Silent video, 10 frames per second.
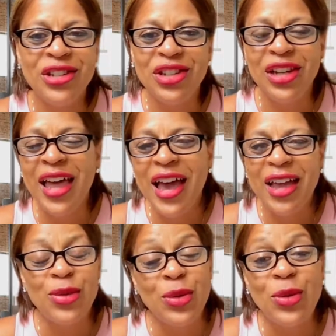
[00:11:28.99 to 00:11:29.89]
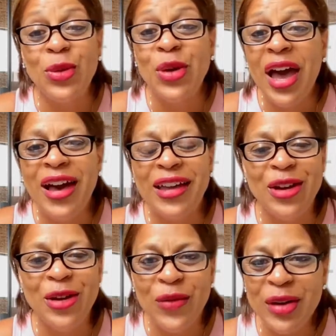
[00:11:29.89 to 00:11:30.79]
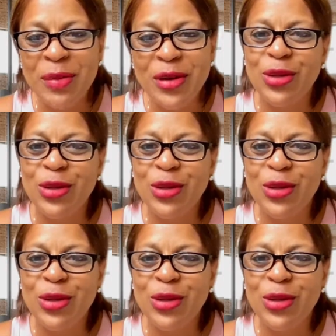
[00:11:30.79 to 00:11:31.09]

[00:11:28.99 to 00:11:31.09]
July through November.